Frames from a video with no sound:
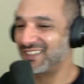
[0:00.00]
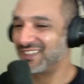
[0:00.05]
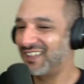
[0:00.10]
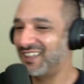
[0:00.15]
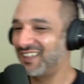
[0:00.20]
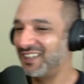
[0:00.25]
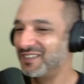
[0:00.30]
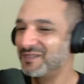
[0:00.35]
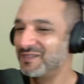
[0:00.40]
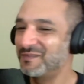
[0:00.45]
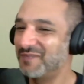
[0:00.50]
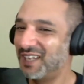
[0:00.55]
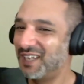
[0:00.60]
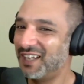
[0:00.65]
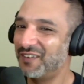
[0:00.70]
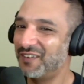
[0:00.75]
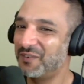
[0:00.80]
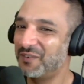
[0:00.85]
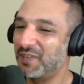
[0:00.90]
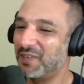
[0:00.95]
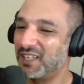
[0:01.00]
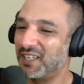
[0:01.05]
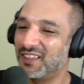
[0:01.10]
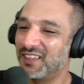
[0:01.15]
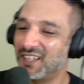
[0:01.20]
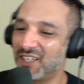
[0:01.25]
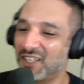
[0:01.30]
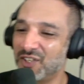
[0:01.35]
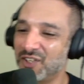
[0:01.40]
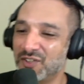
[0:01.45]
Okay. Bye, everybody.
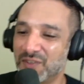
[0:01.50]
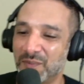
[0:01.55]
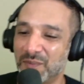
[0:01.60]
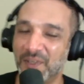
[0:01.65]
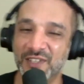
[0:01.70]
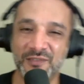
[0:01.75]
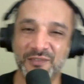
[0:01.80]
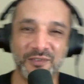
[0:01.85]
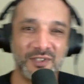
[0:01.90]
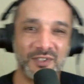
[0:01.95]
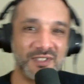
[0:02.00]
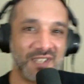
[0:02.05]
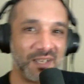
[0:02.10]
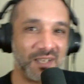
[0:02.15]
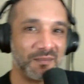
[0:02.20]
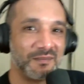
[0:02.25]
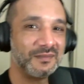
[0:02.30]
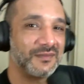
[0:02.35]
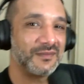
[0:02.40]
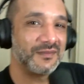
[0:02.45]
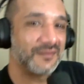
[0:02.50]
Thank you so much for your time.